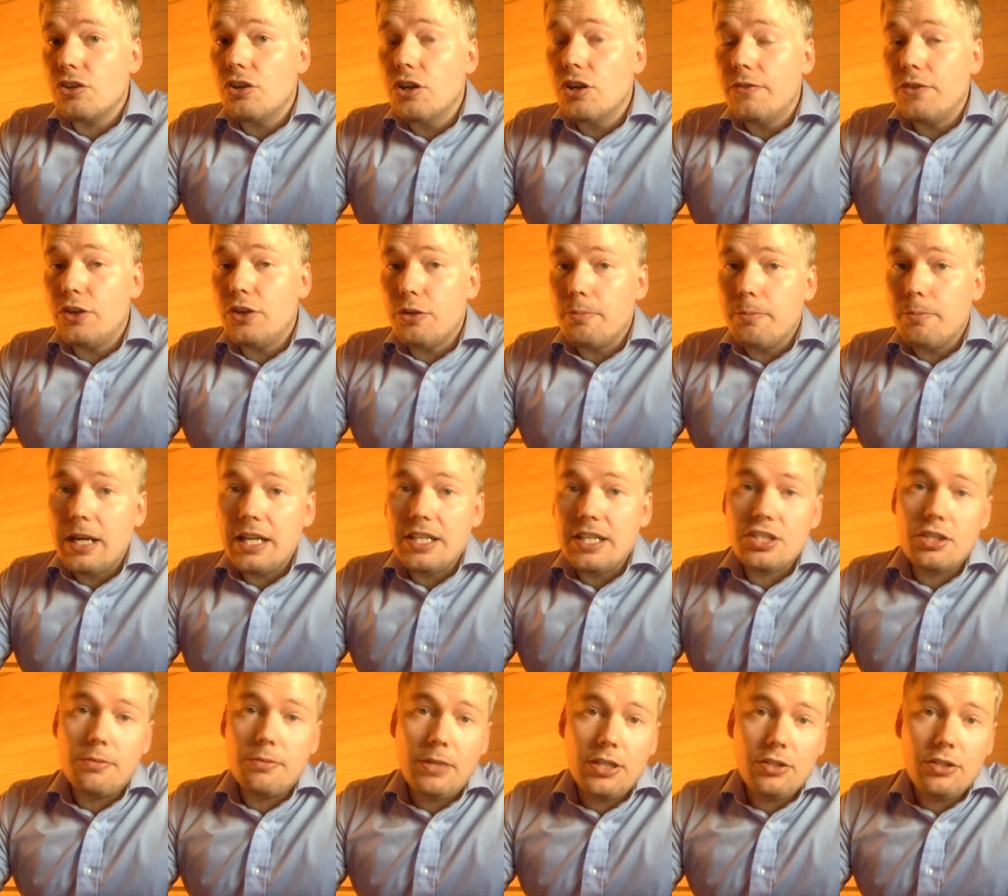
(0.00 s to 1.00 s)
covered by
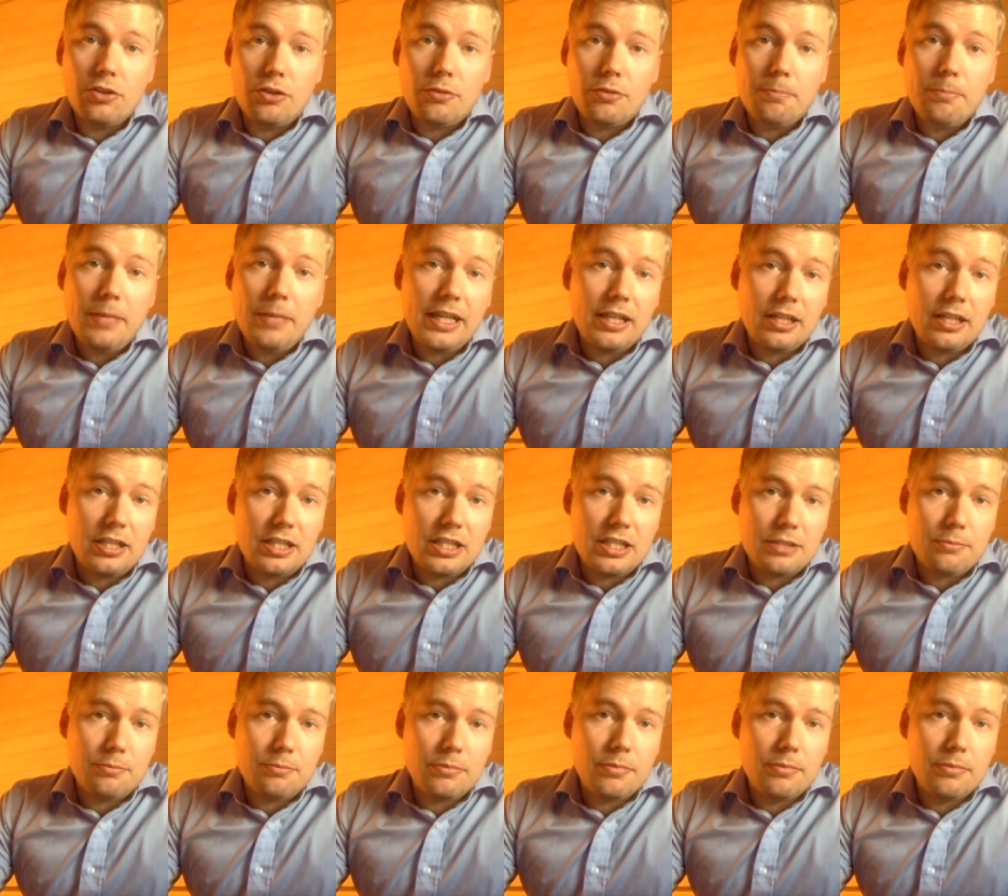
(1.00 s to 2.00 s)
some other
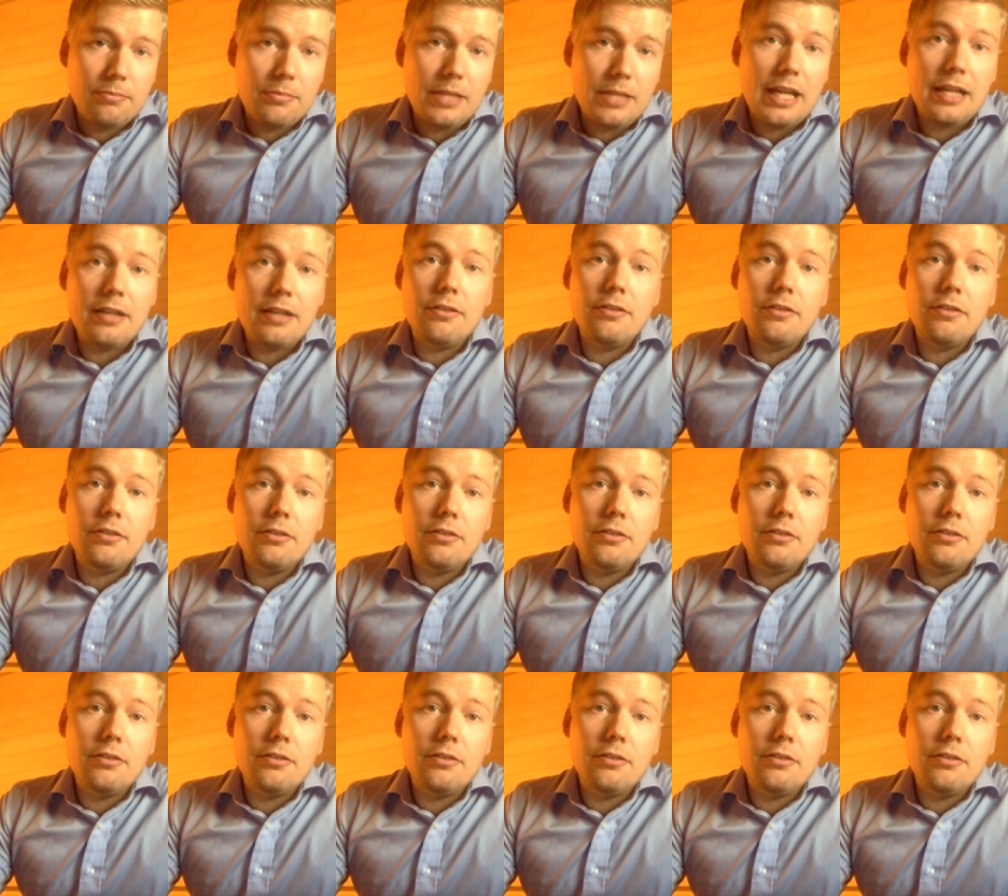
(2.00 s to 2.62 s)
mechanism than